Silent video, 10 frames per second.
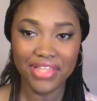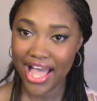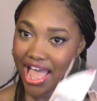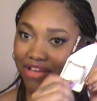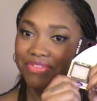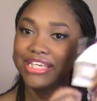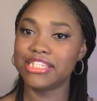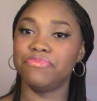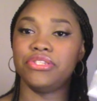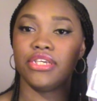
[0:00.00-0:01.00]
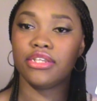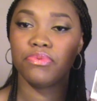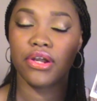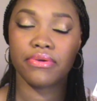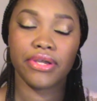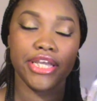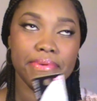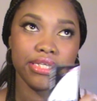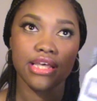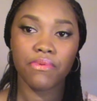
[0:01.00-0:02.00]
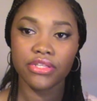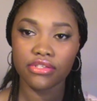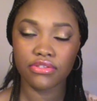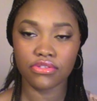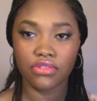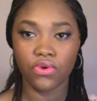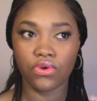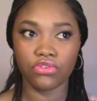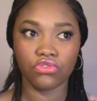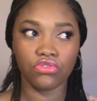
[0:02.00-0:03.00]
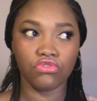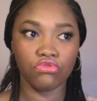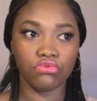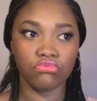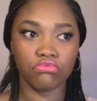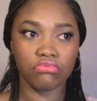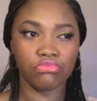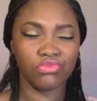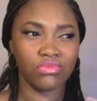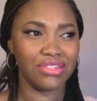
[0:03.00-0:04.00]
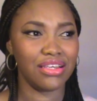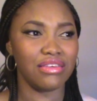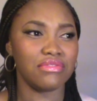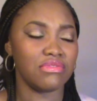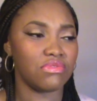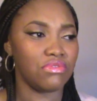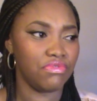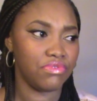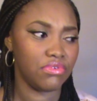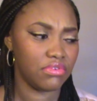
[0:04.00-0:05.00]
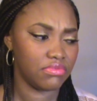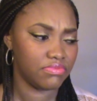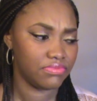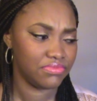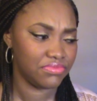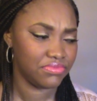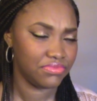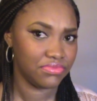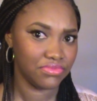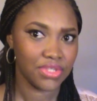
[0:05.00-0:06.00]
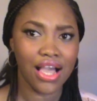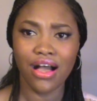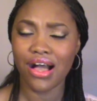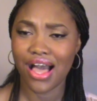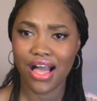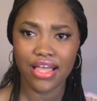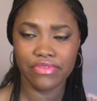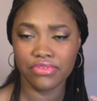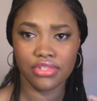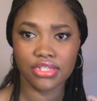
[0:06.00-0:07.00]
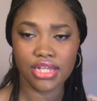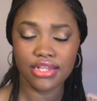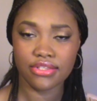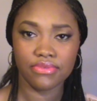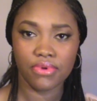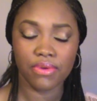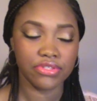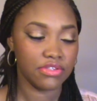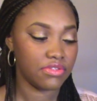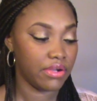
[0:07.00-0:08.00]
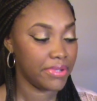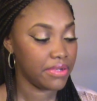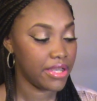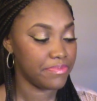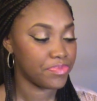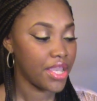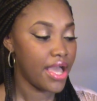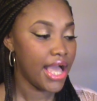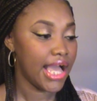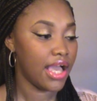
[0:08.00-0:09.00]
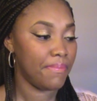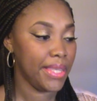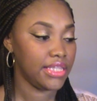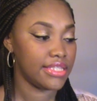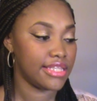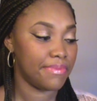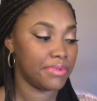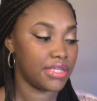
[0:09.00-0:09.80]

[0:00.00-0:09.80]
I have this particular product right here because I went to the store to, what did I go to the store for? I haven't decided to go where I went to the store, but anyway, I picked this up